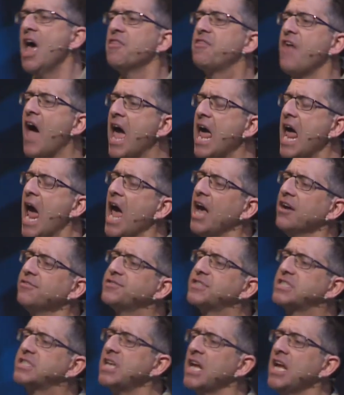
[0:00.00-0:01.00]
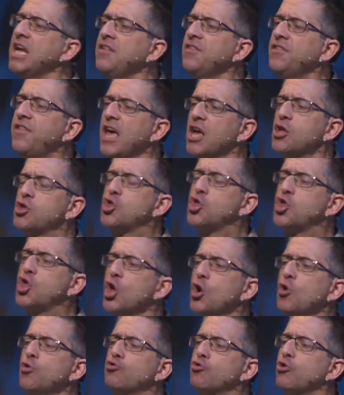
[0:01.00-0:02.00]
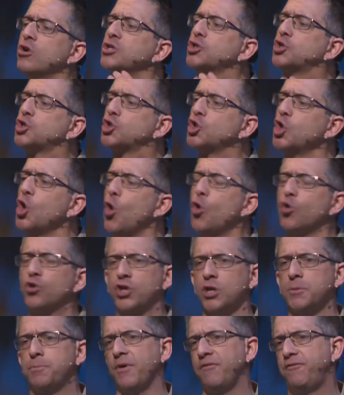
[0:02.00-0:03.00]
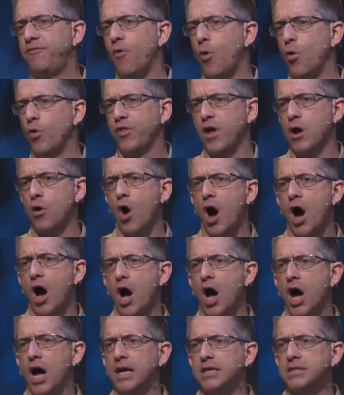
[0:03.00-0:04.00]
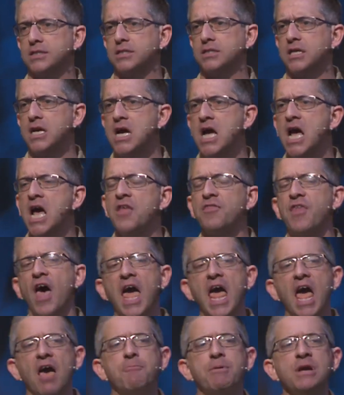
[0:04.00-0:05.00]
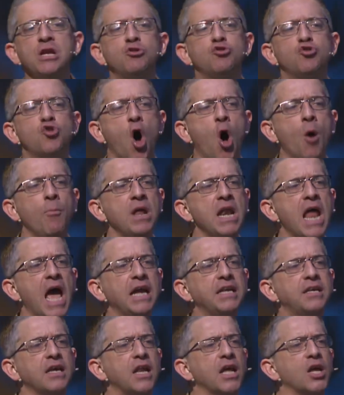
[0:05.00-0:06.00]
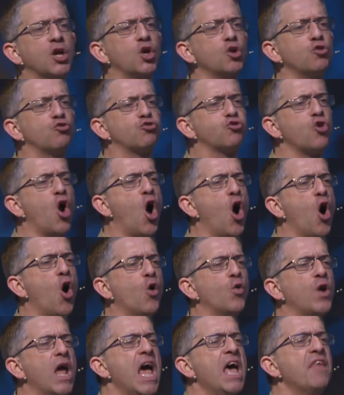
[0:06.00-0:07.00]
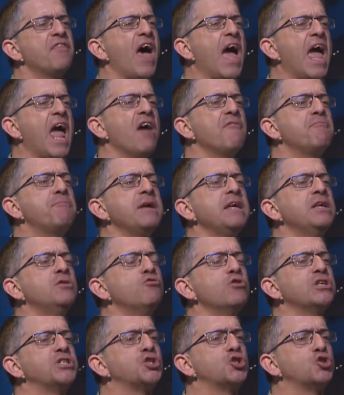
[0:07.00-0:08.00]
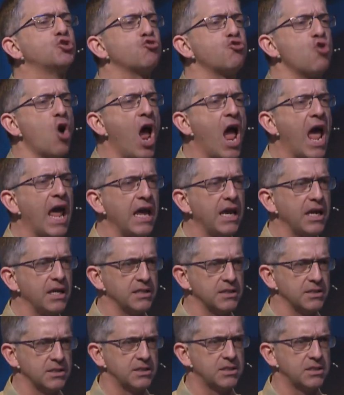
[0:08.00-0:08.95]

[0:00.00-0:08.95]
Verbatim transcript: They have seen their children slaughtered before their eyes. They have been dominated and controlled, they have been restrained.